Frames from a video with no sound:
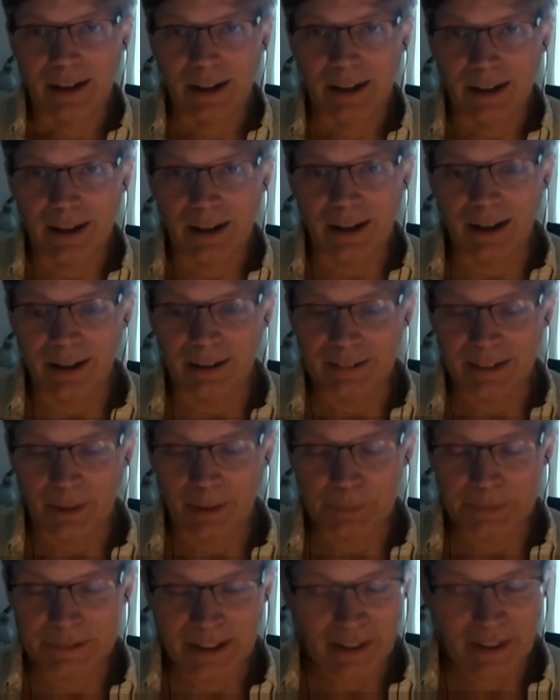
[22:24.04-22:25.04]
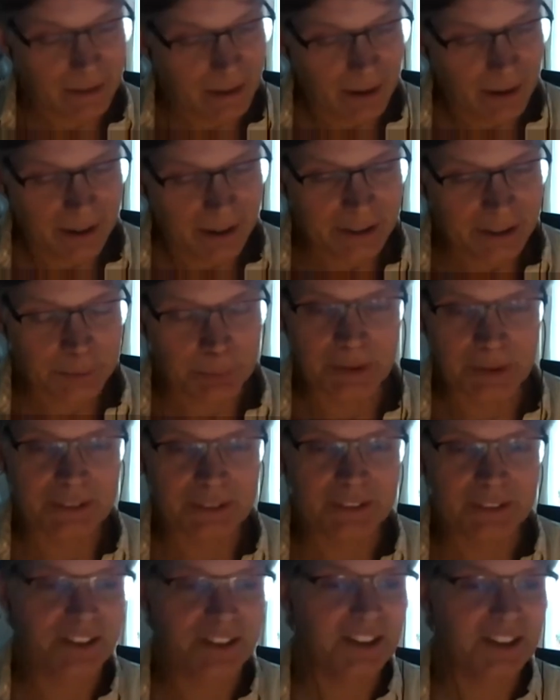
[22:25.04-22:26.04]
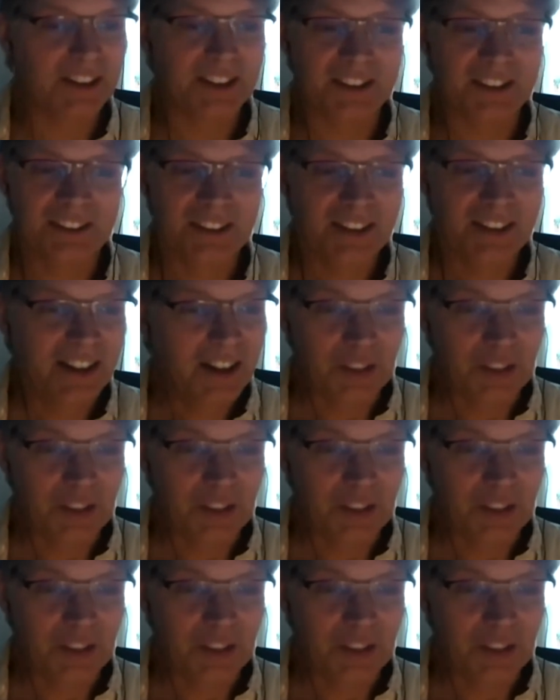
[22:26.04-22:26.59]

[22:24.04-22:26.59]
I'm sorry guys, but the